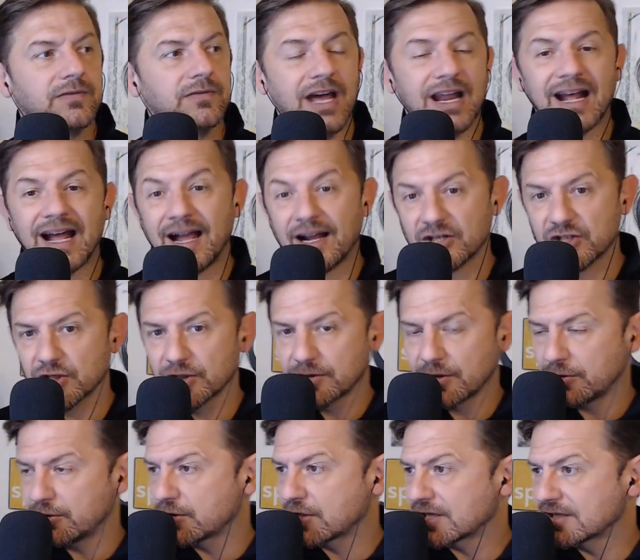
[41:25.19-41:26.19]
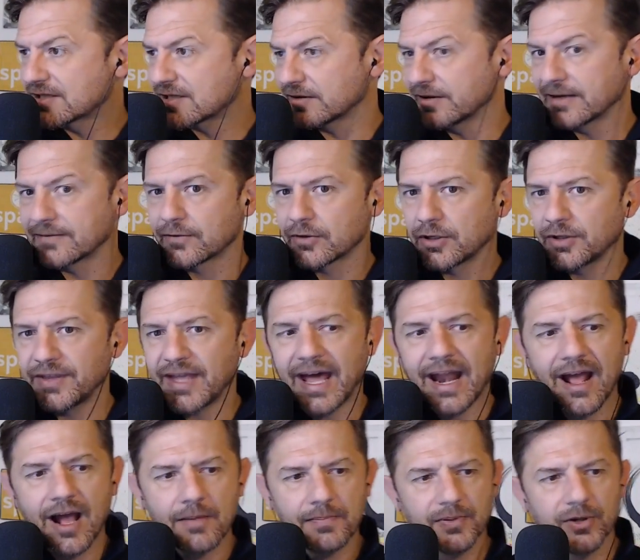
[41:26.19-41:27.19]
You actually know you can deliver on that
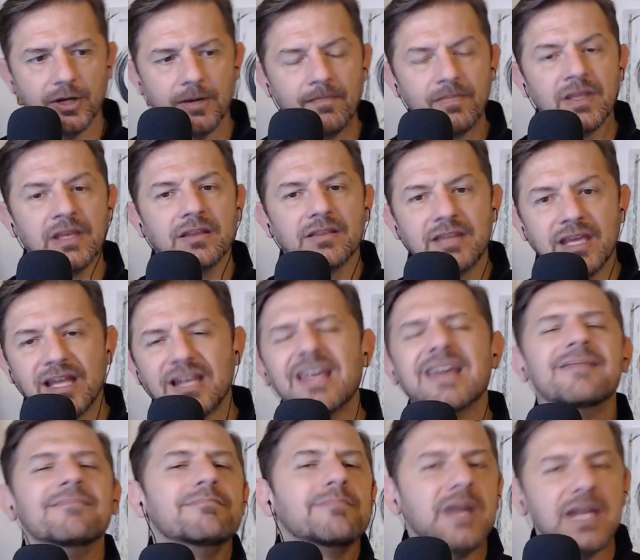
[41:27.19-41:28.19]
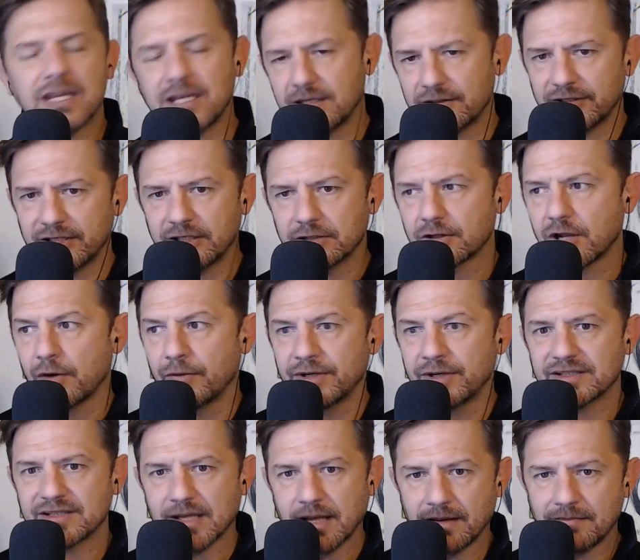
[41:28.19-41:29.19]
output. Then immediately you go
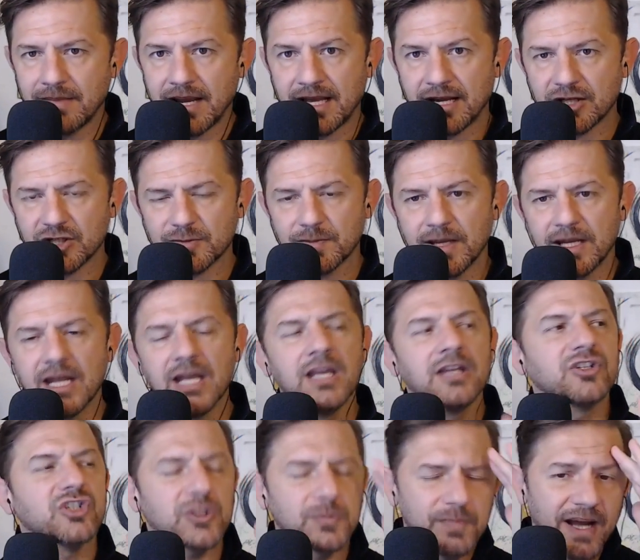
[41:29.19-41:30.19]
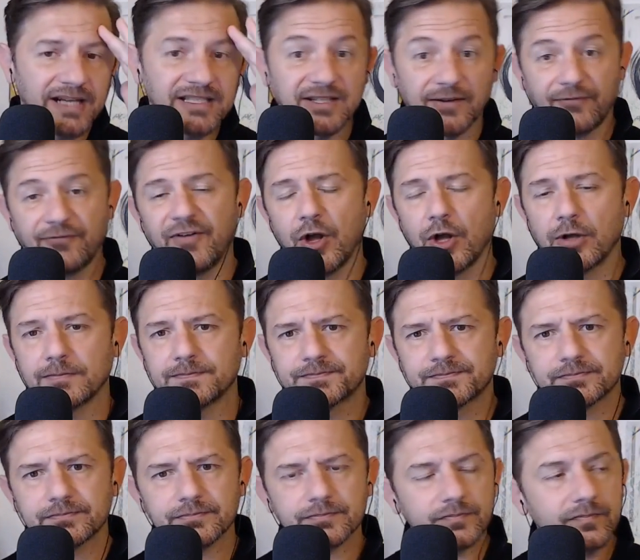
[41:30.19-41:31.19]
into time management just by default
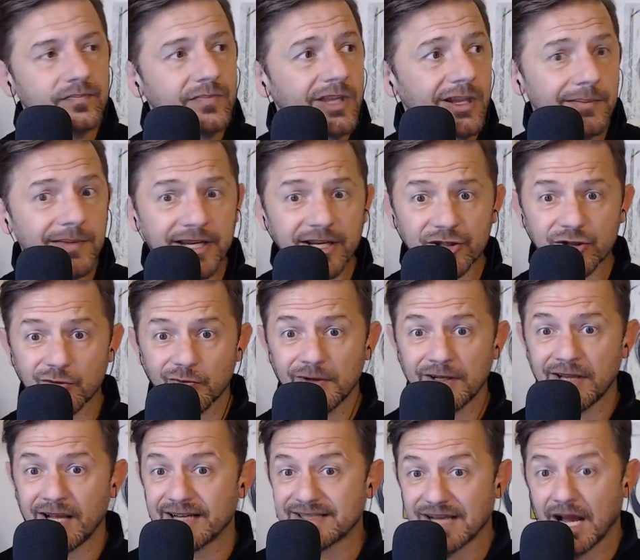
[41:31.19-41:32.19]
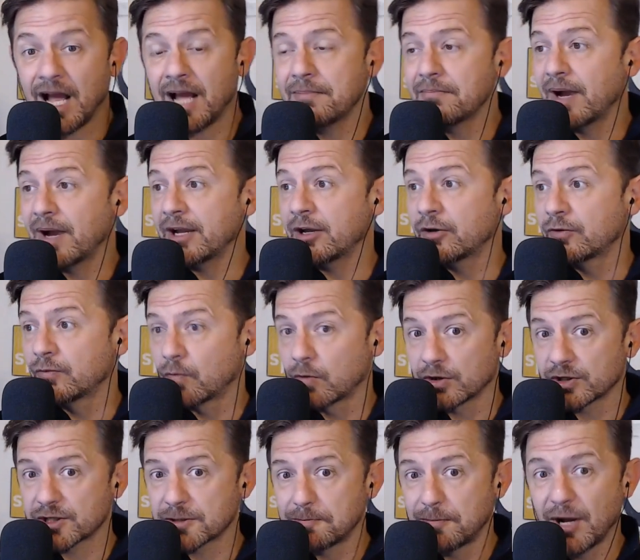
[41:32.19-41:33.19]
because you realize I'm my own
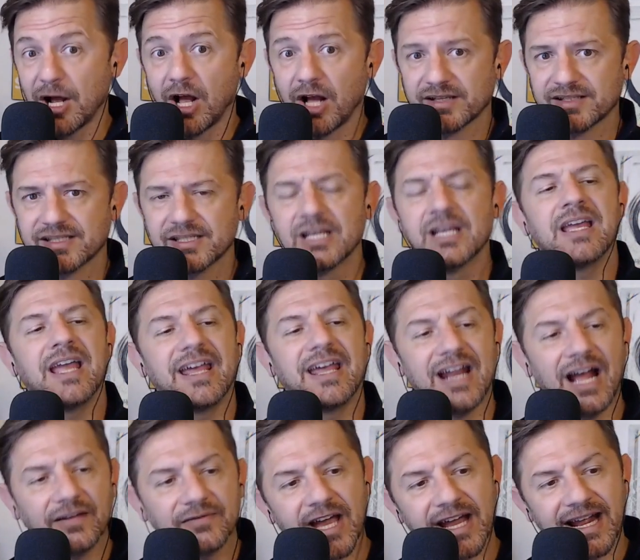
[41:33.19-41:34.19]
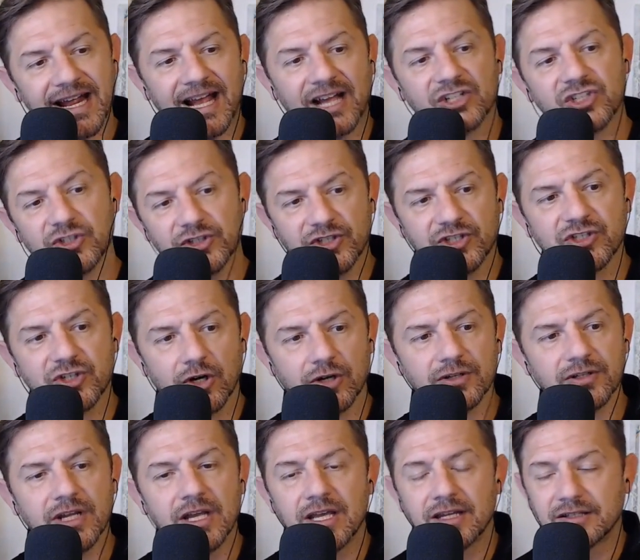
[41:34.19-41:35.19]
worst boss and I've got to actually
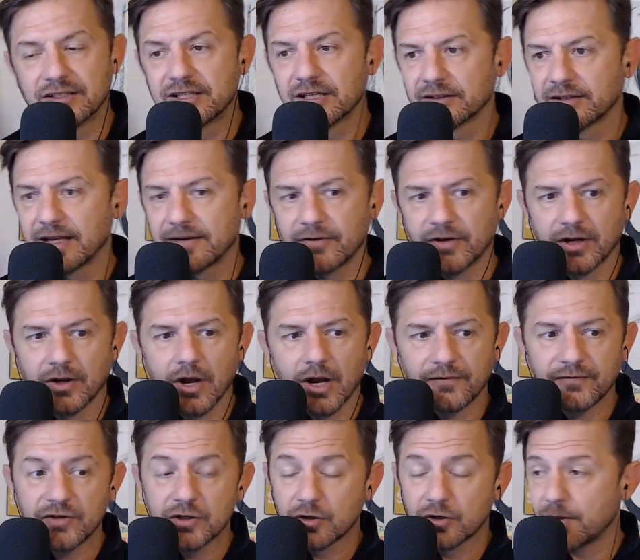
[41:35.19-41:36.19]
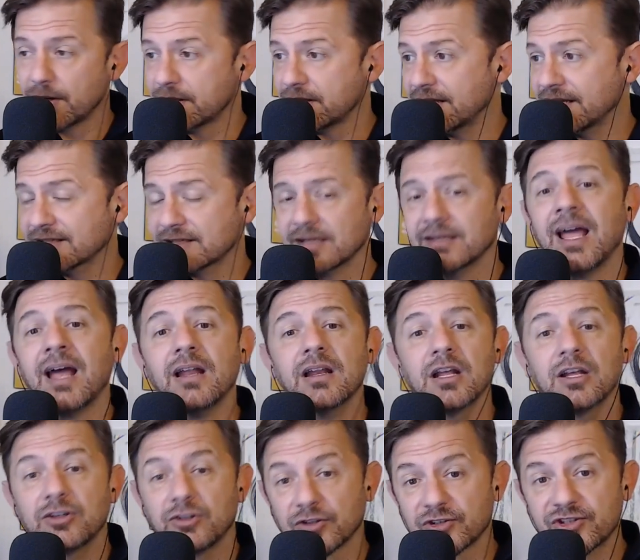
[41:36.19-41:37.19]
start delivering a few quick things on that.
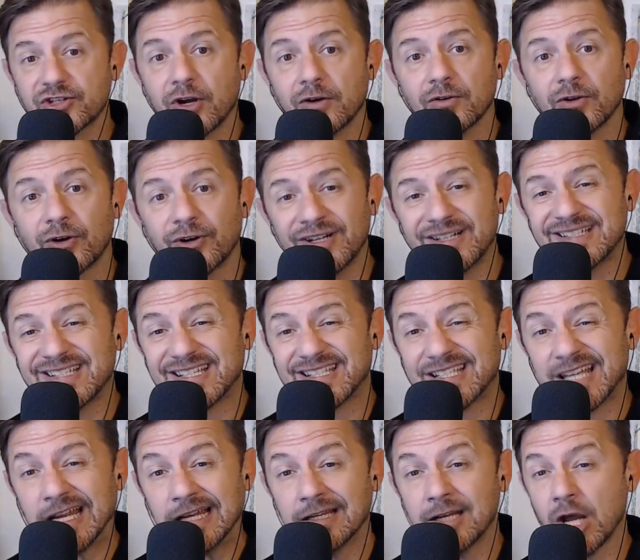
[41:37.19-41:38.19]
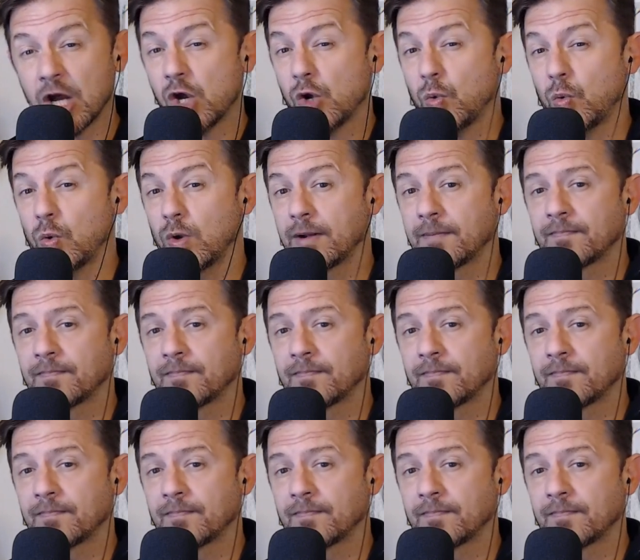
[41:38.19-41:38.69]
You'll start learning to say no.